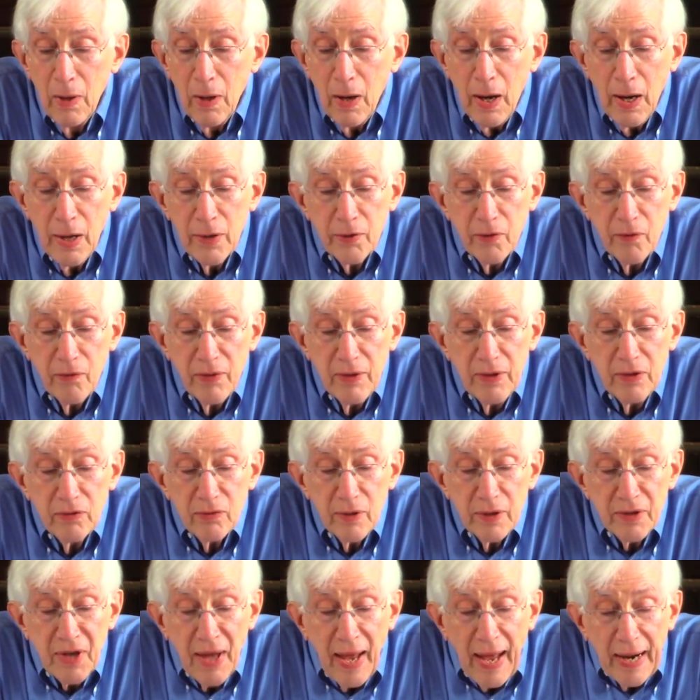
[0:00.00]
Under these
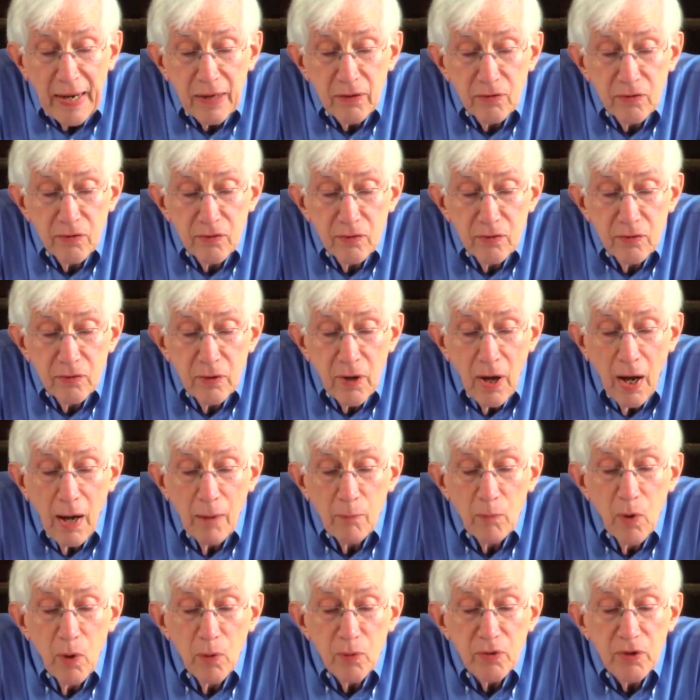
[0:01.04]
attacks,
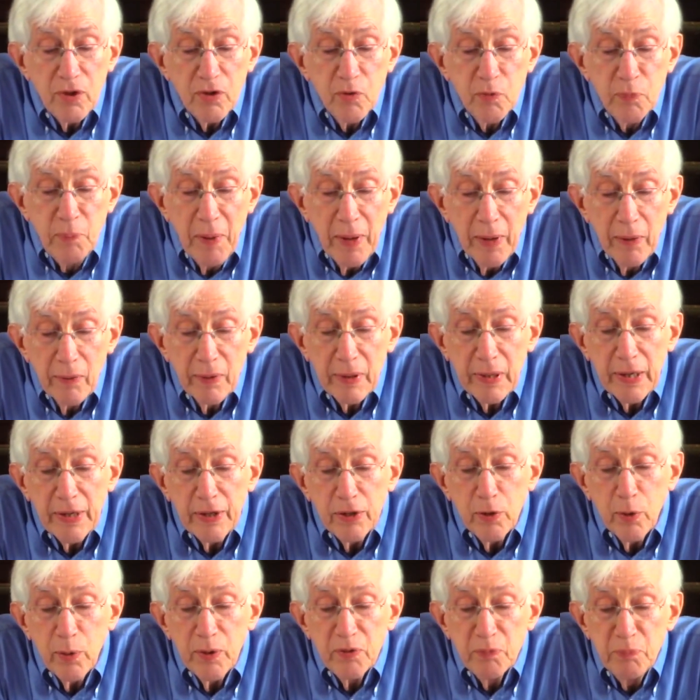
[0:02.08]
Tom wrote despairingly
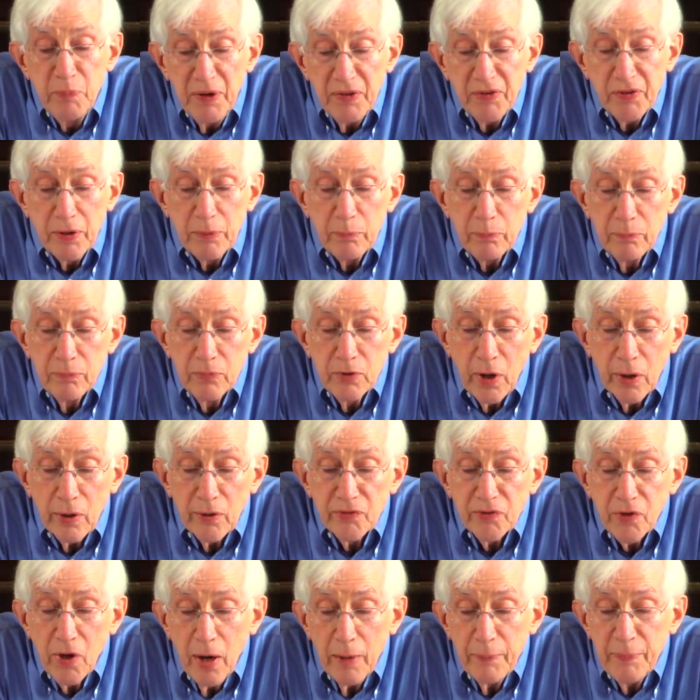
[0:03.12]
to his bishop, Charles
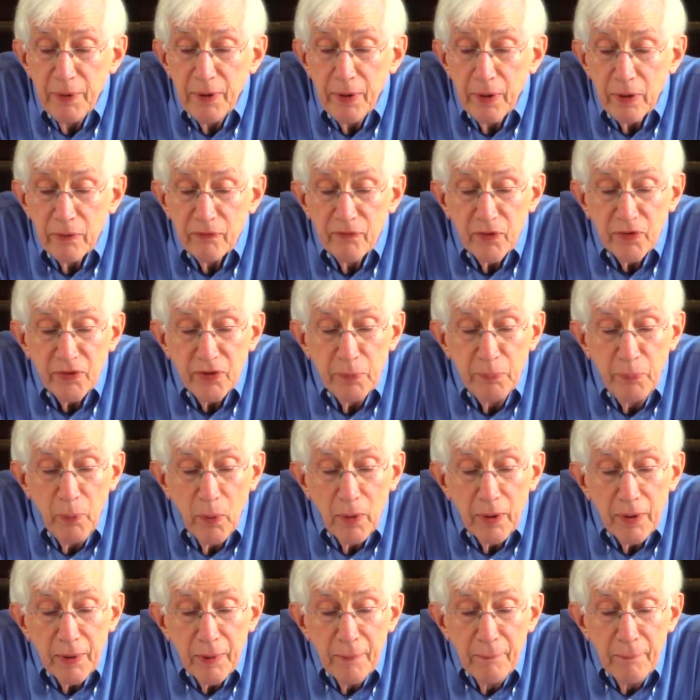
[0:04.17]
Carpenter, for support.